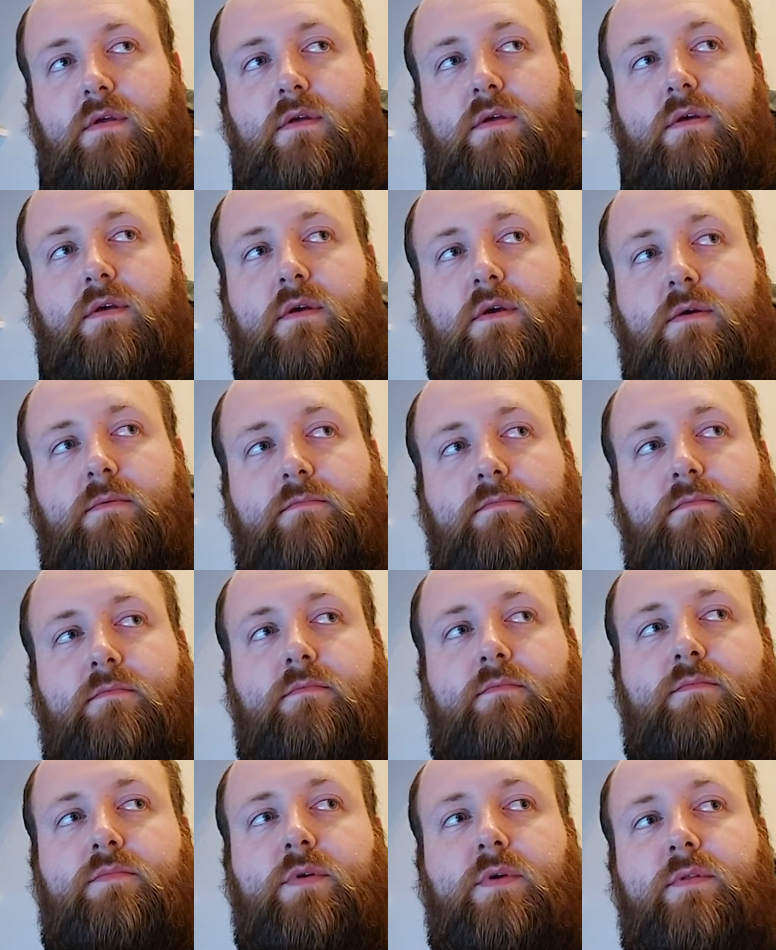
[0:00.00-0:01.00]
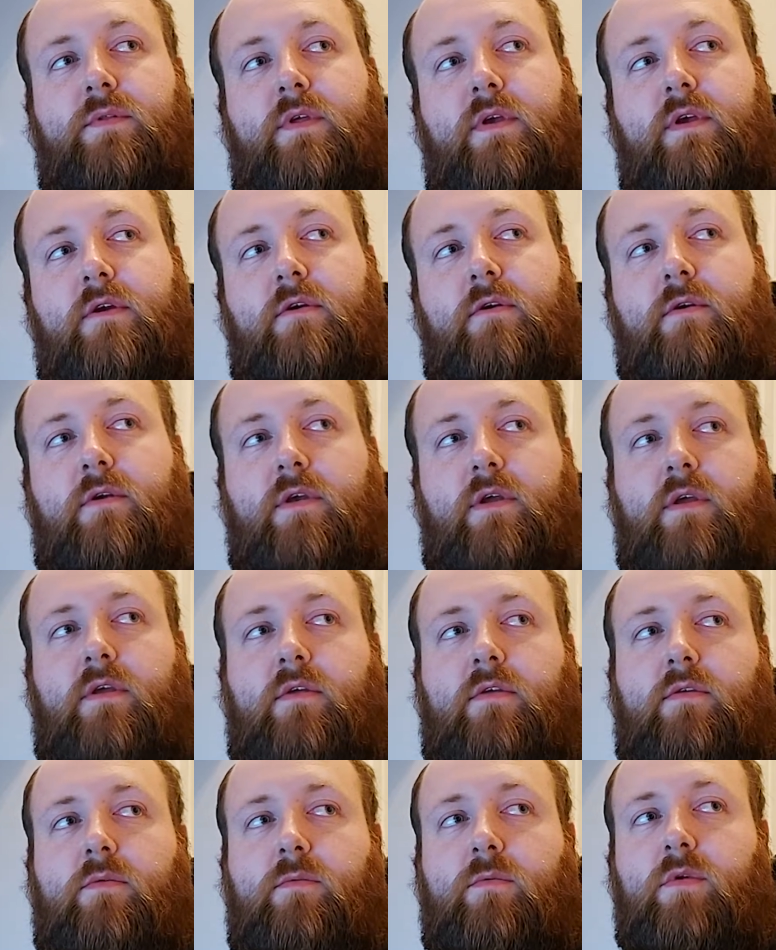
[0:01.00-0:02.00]
But there
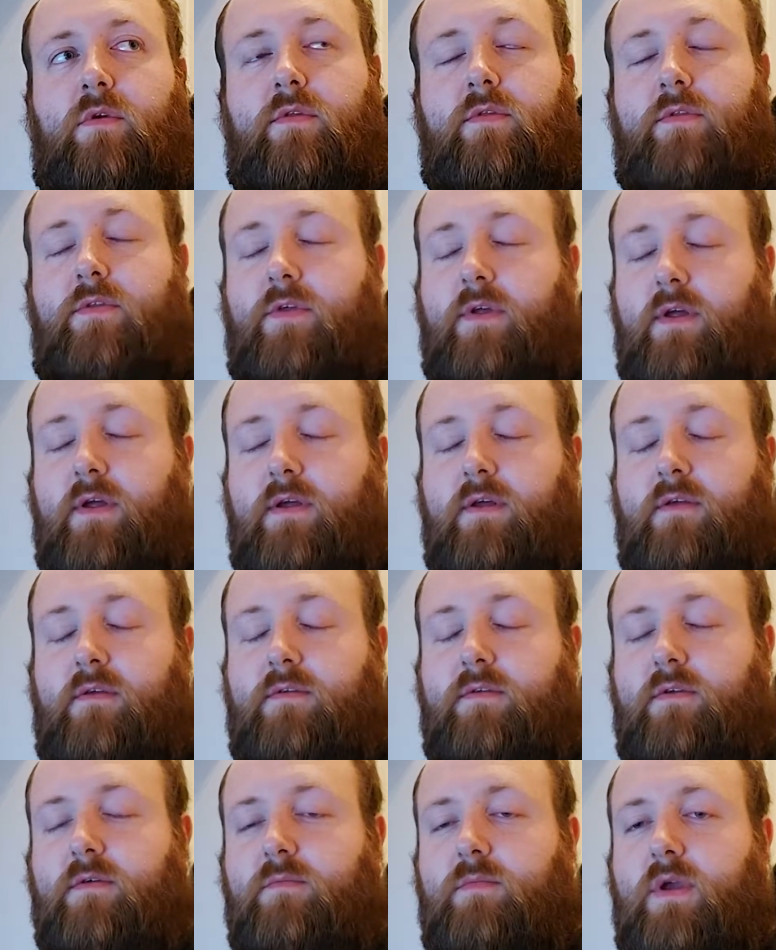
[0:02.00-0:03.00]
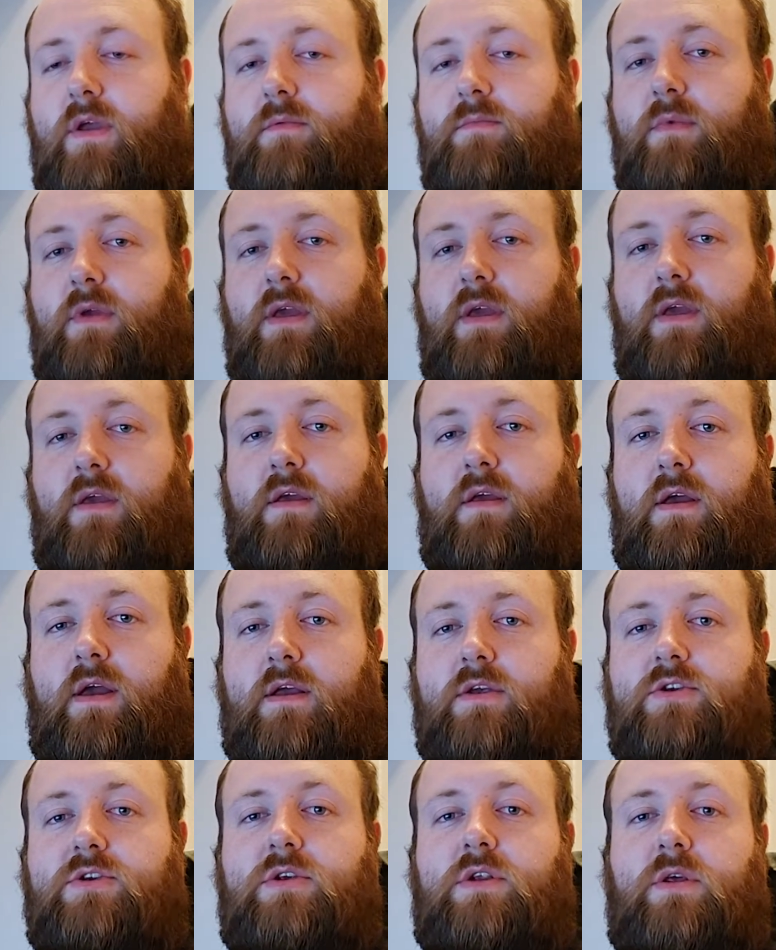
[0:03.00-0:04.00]
is one thing that made me
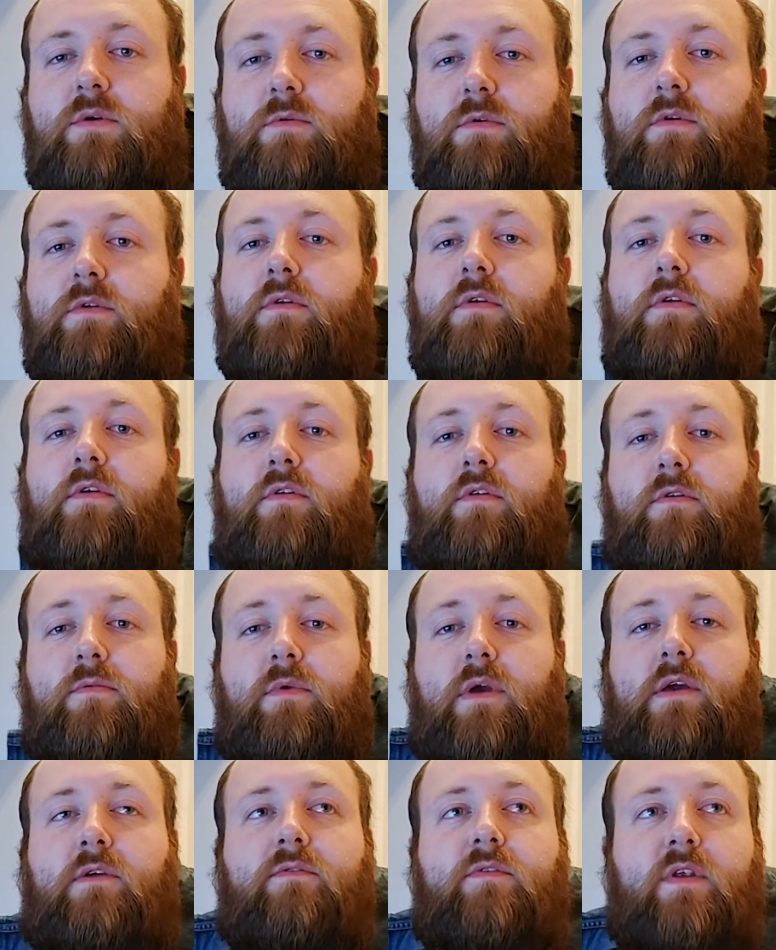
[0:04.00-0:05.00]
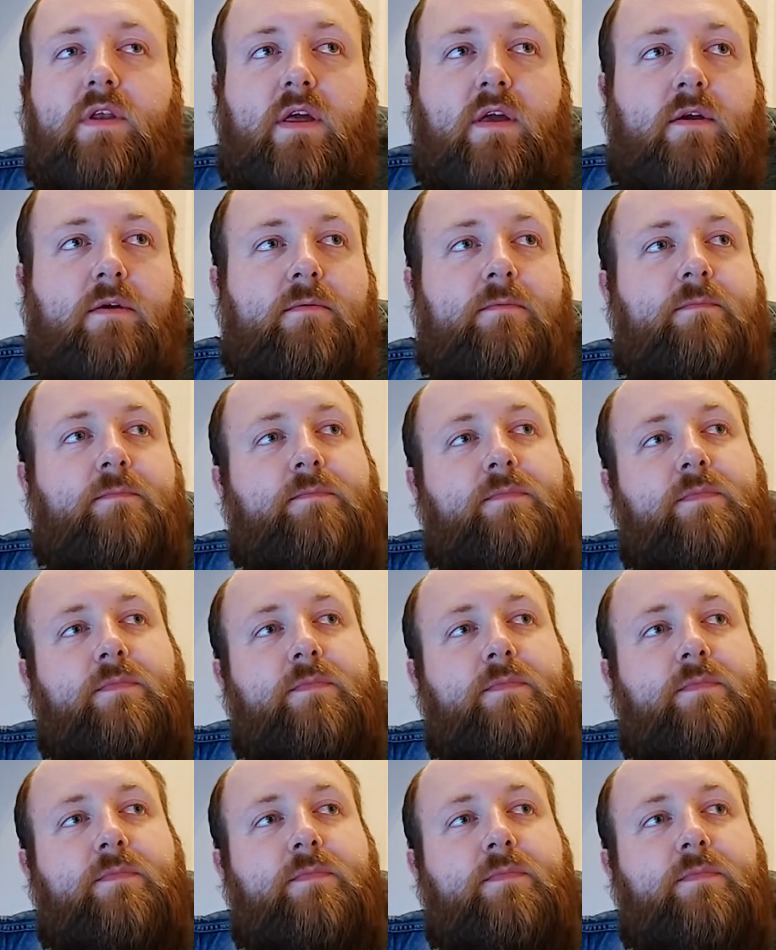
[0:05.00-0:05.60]
actually want to make a video.